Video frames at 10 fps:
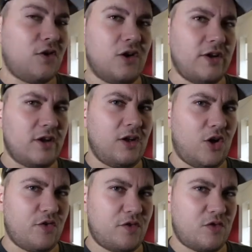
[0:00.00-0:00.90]
got a
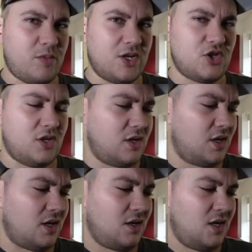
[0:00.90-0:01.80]
lot of information in
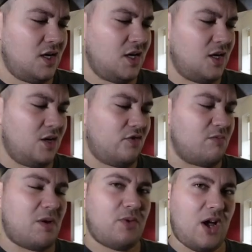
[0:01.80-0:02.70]
here.
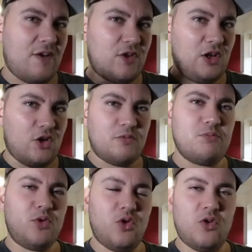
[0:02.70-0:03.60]
Remember, I have a lot
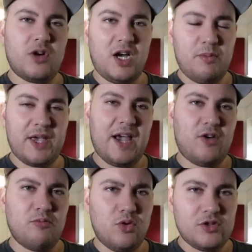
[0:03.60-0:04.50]
more coming
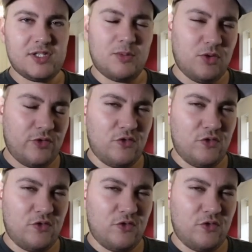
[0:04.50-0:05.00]
out, more subwoofer